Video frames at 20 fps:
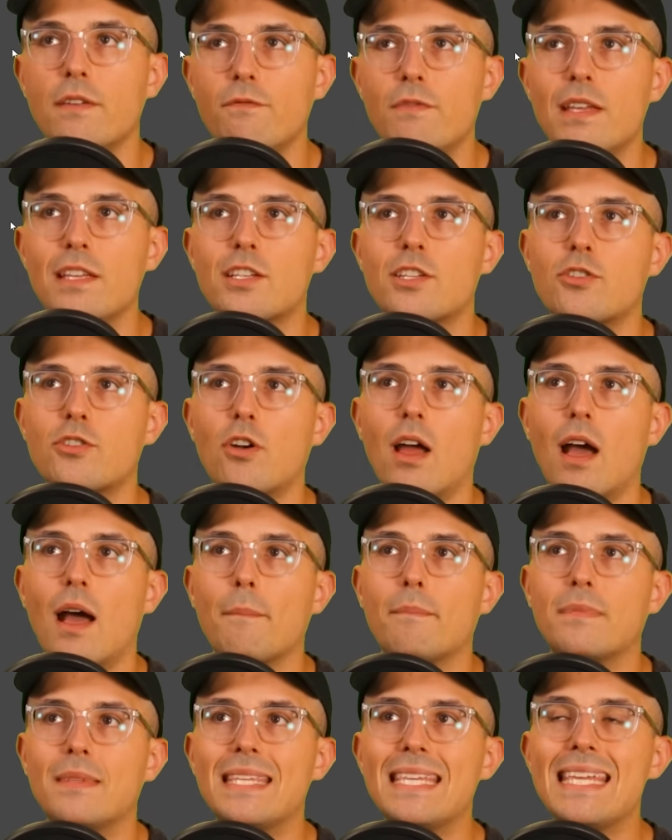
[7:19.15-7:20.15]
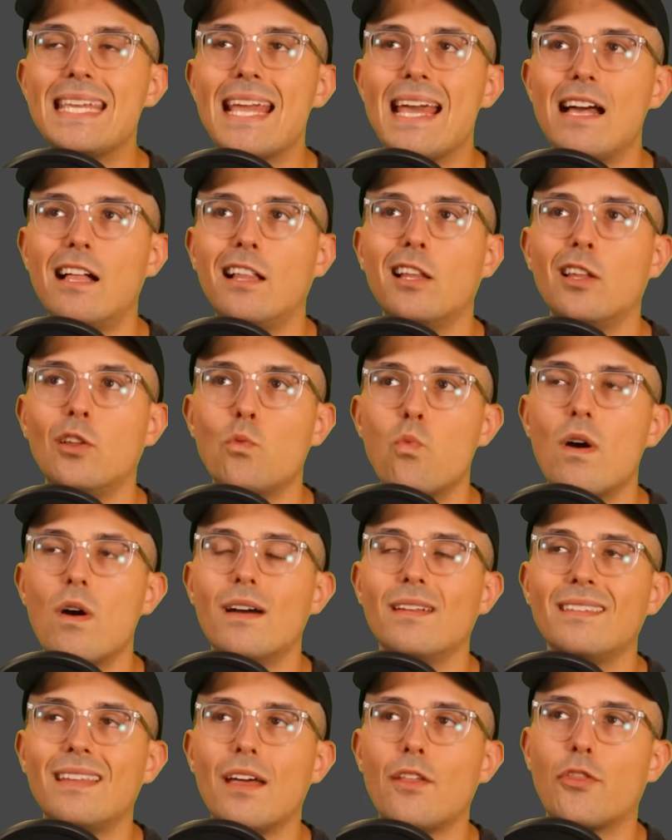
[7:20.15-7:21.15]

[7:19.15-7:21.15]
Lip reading: V-Strom DL1000,